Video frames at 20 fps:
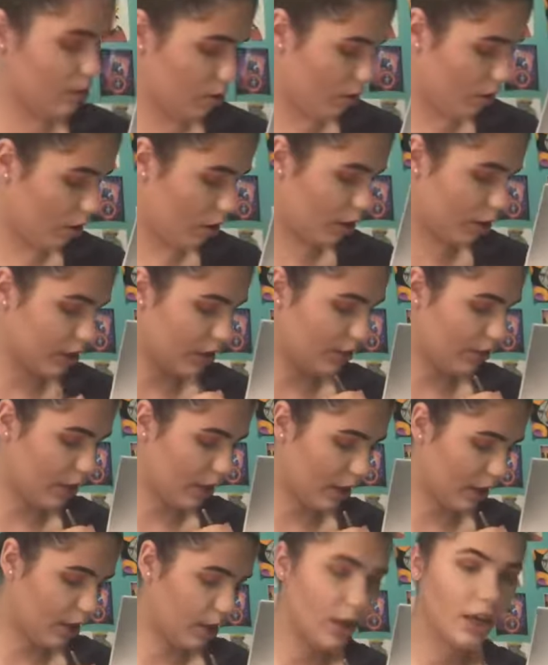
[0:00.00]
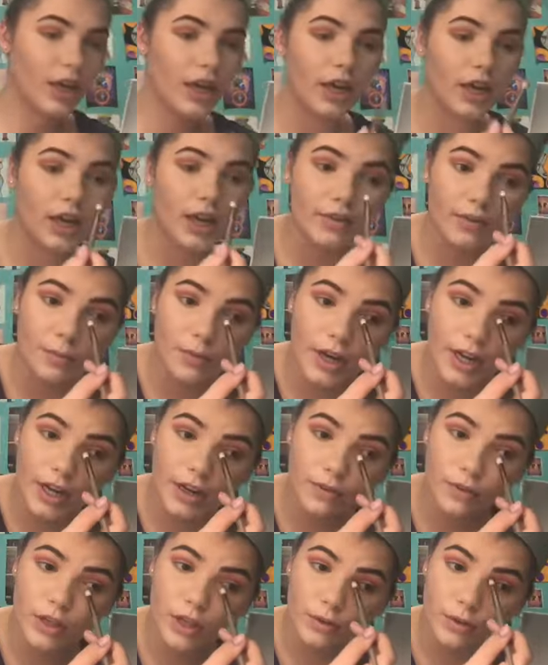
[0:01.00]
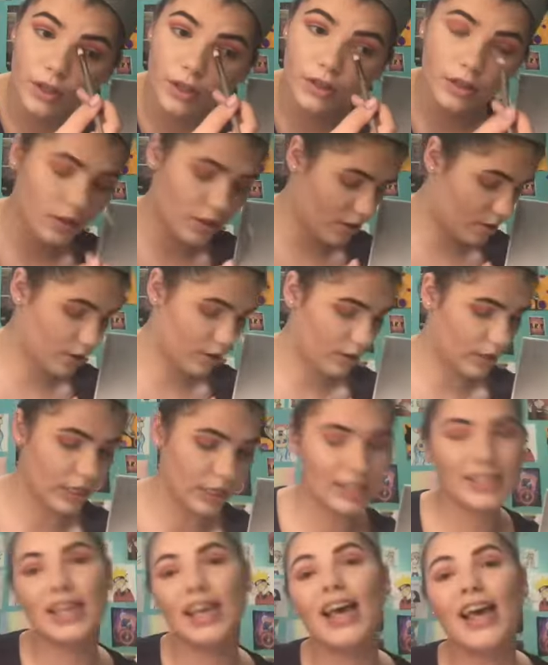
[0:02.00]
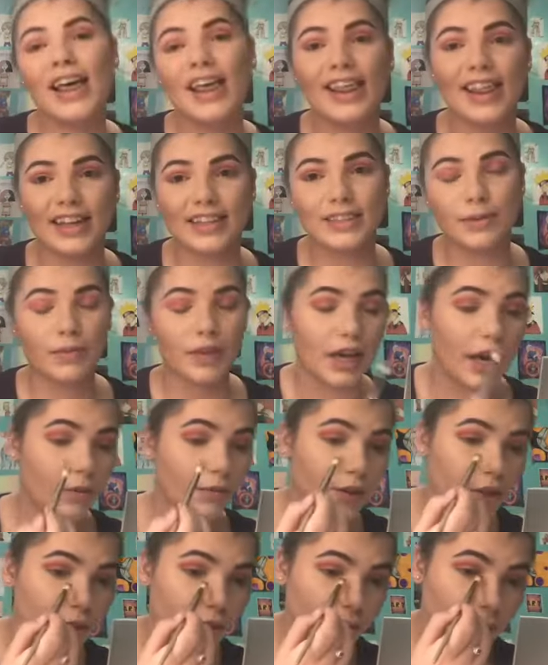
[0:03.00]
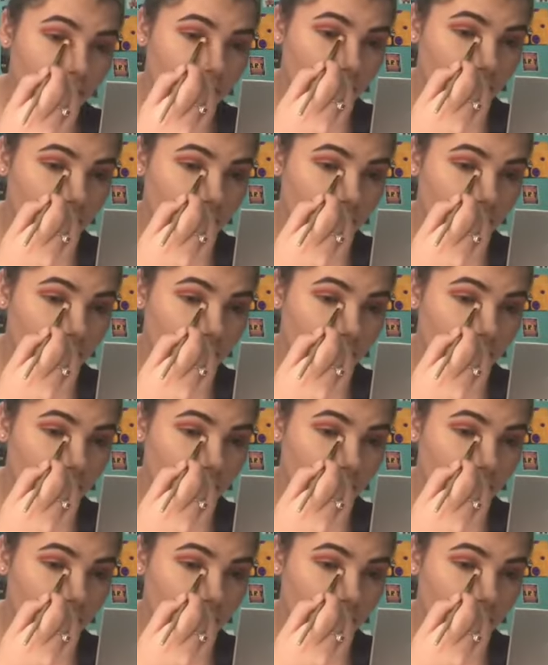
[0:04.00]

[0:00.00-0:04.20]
wrong colors. I feel like if I'm not careful, I will, because that's something I would do.